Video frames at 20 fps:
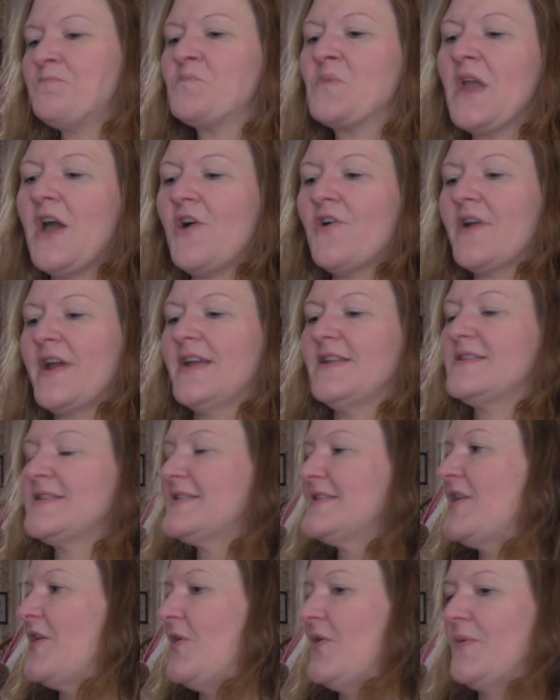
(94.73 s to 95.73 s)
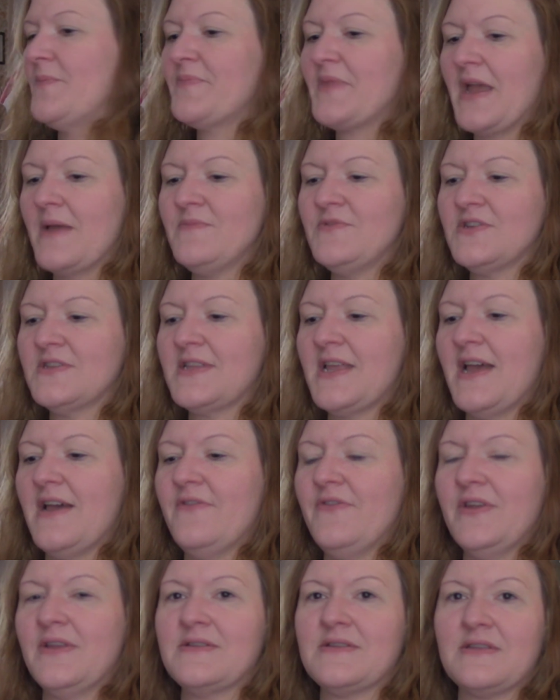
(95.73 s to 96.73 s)
Alright, so I'm just
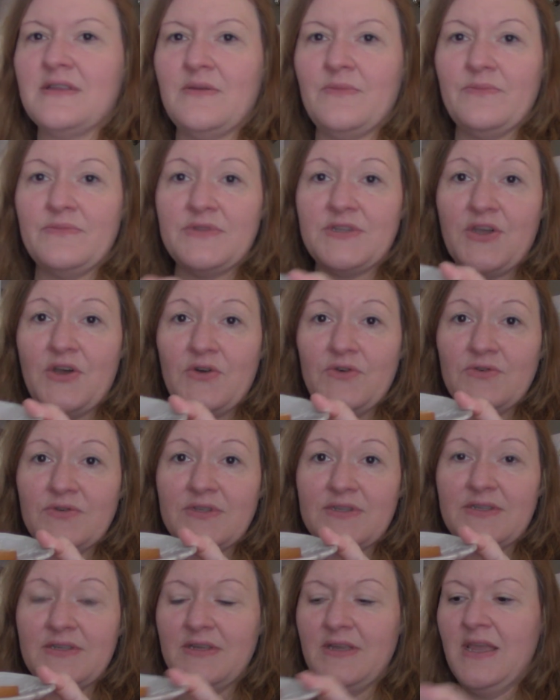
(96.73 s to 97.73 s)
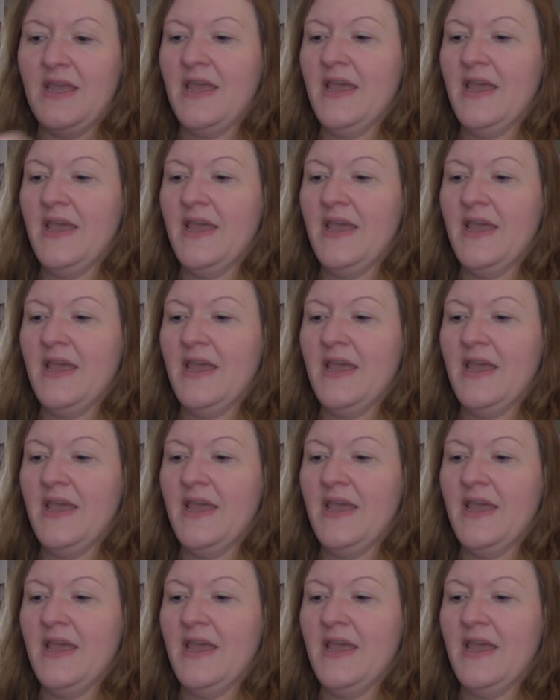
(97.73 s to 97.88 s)
having some toast